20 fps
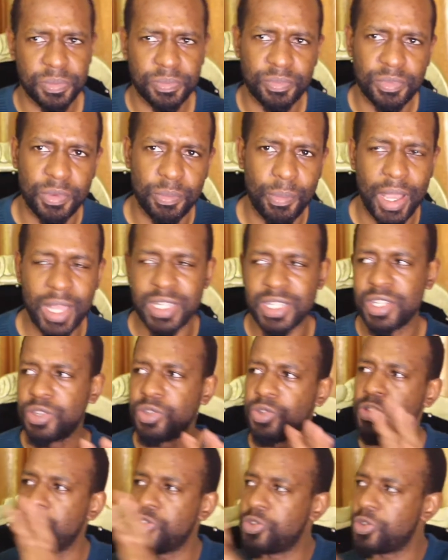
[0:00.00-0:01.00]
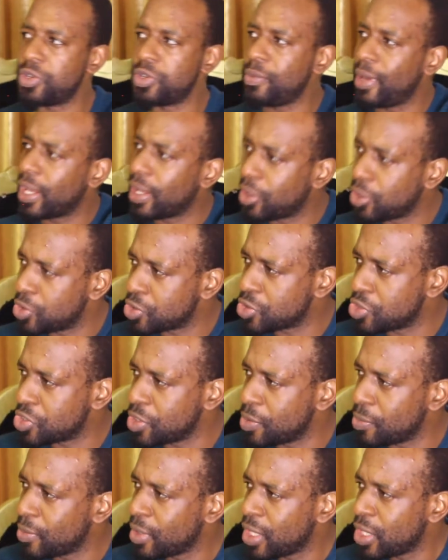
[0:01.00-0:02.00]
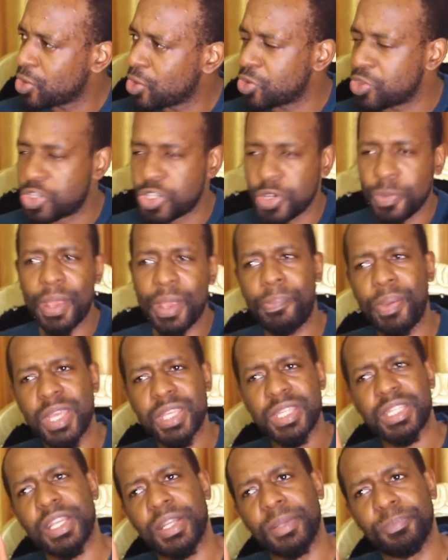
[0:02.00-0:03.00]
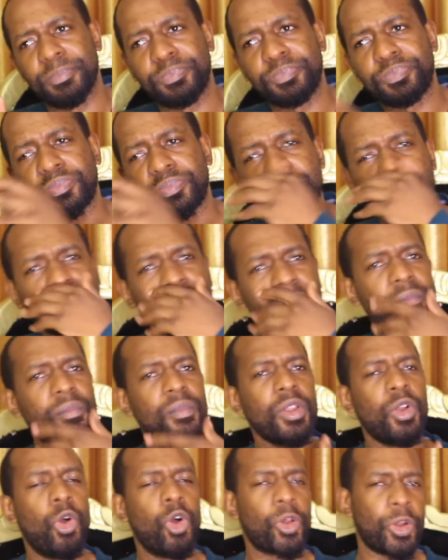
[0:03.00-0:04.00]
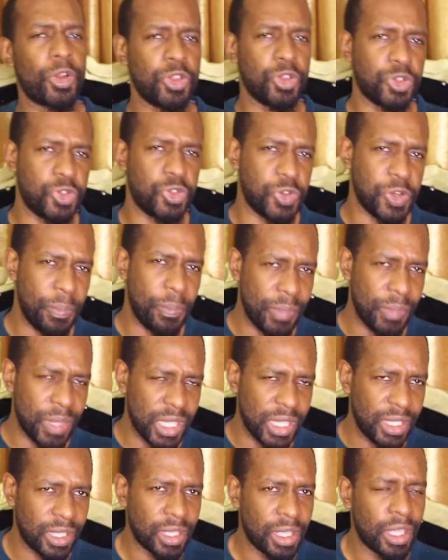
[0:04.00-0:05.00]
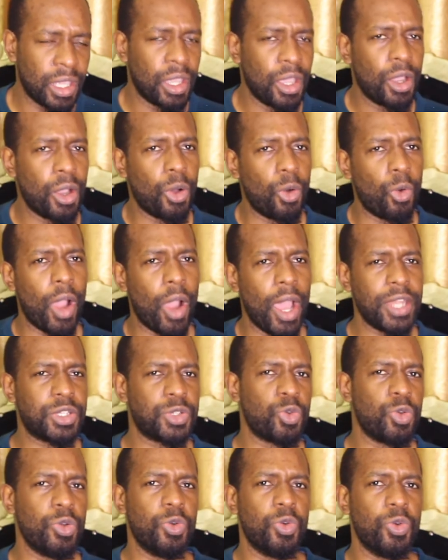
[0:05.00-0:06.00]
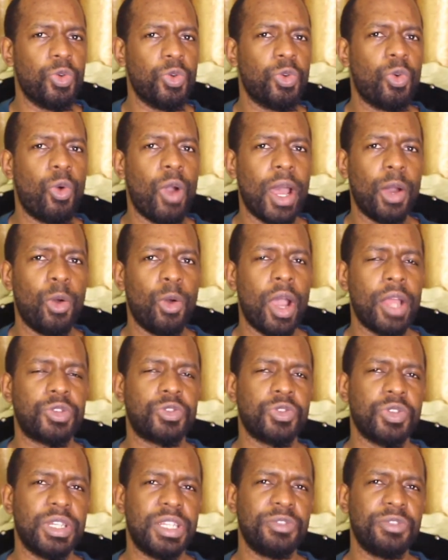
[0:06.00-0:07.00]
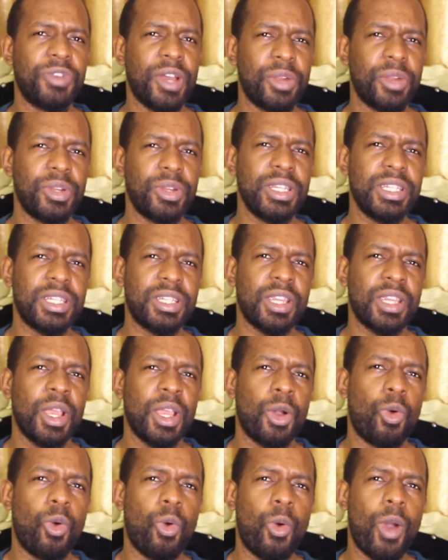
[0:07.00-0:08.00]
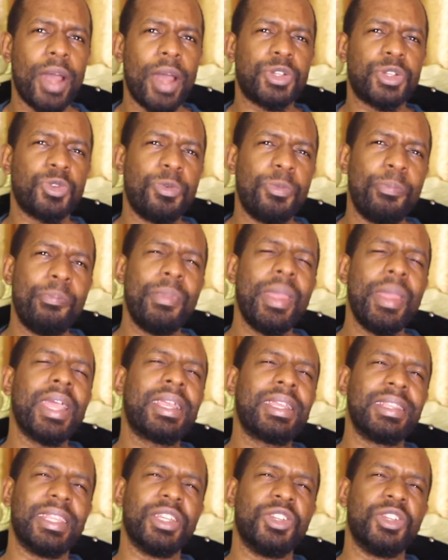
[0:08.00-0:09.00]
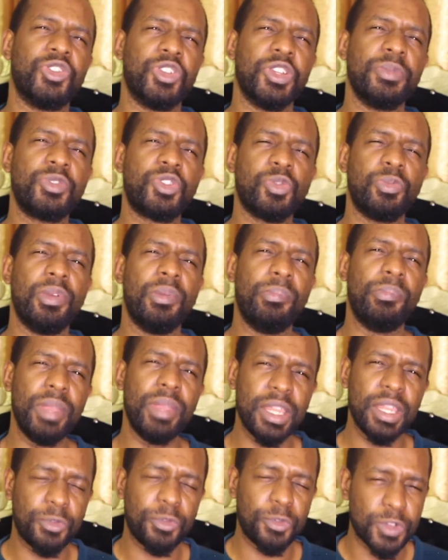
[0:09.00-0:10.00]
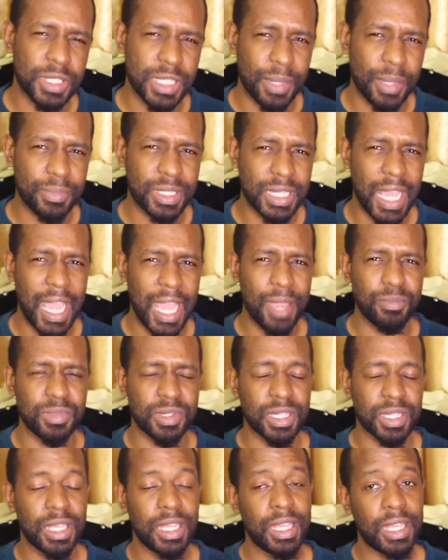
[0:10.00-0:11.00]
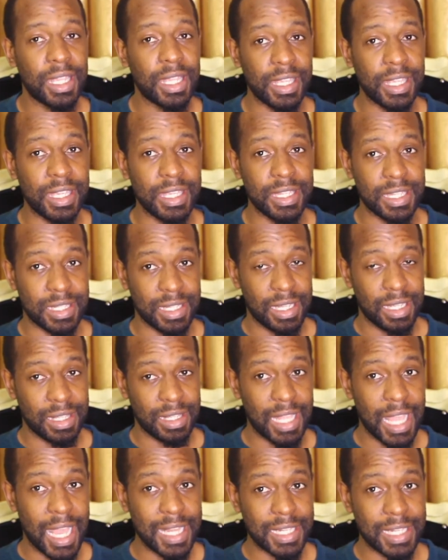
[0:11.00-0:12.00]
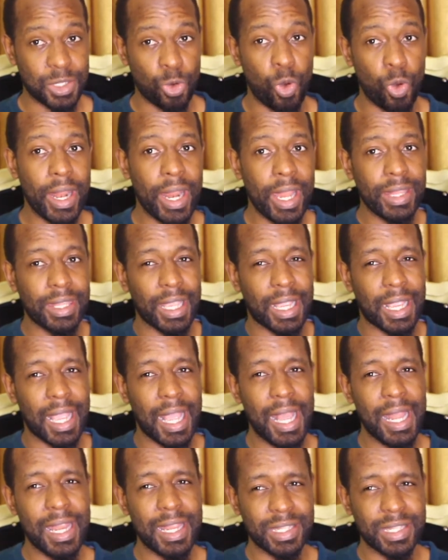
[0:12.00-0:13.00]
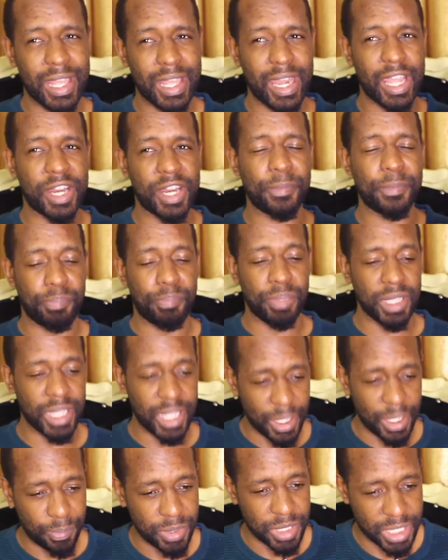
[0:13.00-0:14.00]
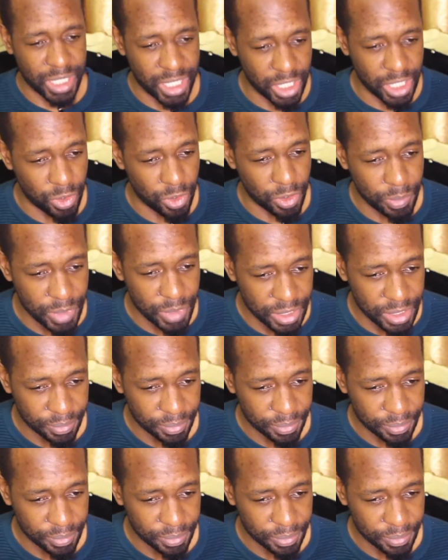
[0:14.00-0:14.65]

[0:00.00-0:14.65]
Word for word: Imagine you dream, a, you dream, you dream a person or you dream me what will what, what to differentiate what to make the dream to be meaningful sometimes is that what are the colors that are being represented on me